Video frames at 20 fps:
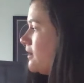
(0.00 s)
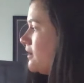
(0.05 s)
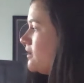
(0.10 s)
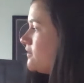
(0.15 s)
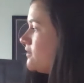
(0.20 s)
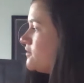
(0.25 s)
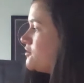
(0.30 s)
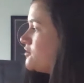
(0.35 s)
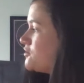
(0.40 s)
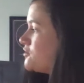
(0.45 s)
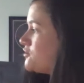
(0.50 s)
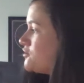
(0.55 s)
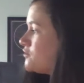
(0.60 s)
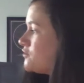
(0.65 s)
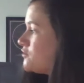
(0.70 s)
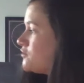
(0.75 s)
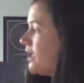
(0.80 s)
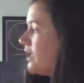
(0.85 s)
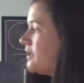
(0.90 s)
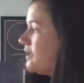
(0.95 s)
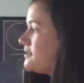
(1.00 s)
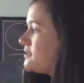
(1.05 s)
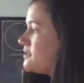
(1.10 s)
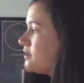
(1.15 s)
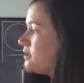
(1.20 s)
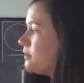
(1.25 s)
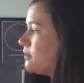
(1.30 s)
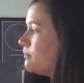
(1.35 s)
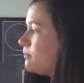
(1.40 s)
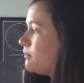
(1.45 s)
The streetlights
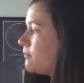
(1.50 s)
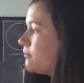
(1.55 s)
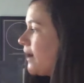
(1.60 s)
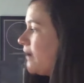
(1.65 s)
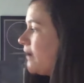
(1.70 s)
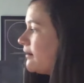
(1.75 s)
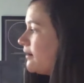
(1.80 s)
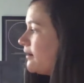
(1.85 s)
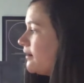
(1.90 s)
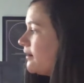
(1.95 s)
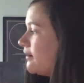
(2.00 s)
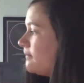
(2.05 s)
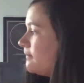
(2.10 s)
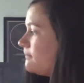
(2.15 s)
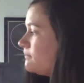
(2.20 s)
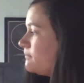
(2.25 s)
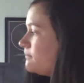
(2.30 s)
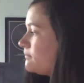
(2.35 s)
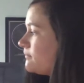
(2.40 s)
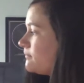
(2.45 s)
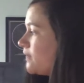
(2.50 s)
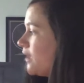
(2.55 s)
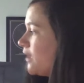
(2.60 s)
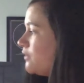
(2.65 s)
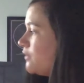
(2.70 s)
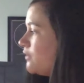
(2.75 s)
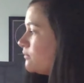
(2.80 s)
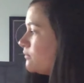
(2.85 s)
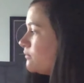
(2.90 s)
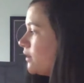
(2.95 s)
look brighter,
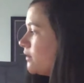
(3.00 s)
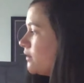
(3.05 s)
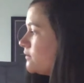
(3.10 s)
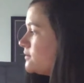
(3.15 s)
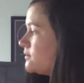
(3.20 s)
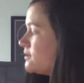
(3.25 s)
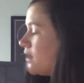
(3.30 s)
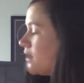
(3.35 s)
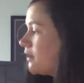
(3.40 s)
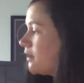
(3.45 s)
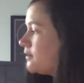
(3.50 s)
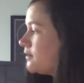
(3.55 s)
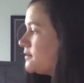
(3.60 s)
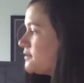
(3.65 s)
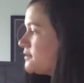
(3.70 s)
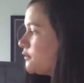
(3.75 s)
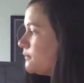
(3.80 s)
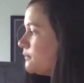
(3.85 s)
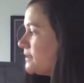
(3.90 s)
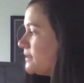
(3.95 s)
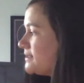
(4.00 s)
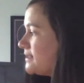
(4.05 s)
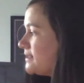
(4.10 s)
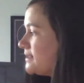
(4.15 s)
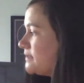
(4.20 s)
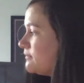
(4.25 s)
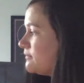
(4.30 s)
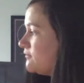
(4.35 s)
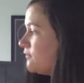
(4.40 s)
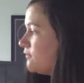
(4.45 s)
and the roads aren't so
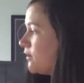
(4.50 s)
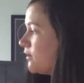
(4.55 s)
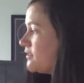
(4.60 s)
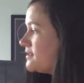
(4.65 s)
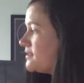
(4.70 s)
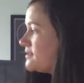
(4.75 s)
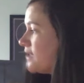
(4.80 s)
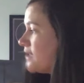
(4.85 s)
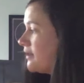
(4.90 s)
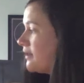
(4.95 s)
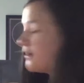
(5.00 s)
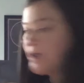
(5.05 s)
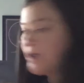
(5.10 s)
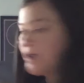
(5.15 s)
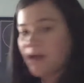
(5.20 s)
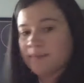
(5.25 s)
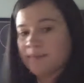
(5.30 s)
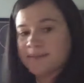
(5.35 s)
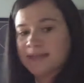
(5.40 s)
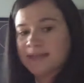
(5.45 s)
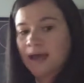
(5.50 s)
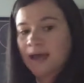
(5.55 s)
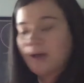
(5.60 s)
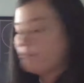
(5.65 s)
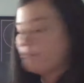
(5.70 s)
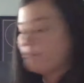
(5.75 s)
busy before the sun comes up.